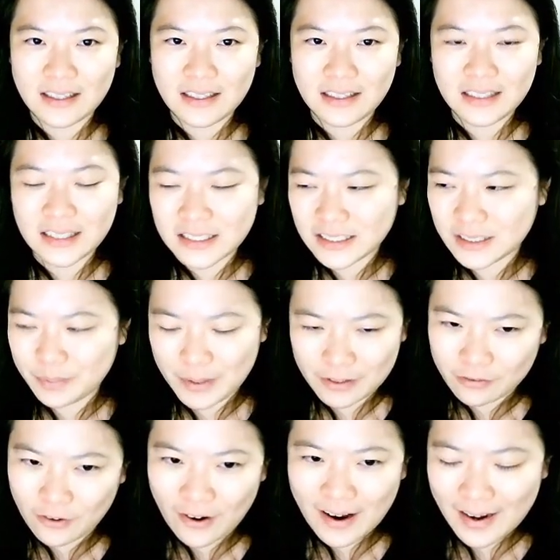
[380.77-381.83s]
East beat
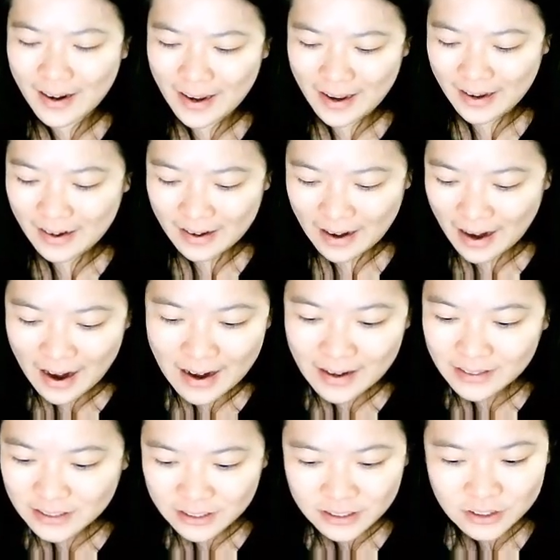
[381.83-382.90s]
4 heart? And I
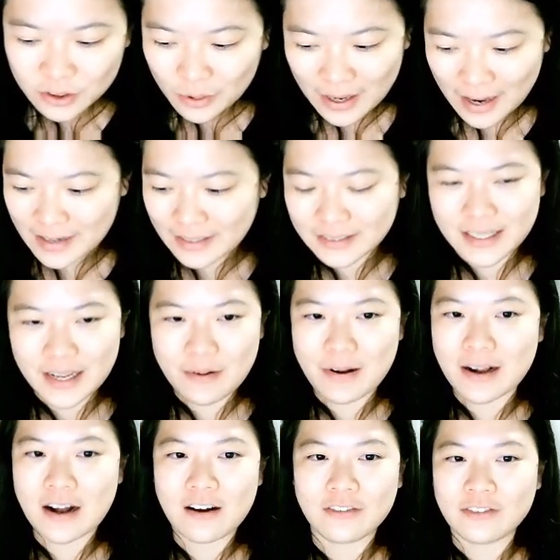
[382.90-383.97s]
just don't understand what
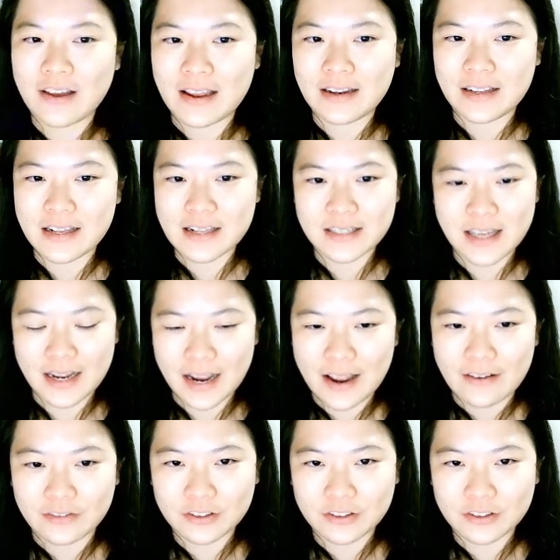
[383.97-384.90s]
kind of hand East can have.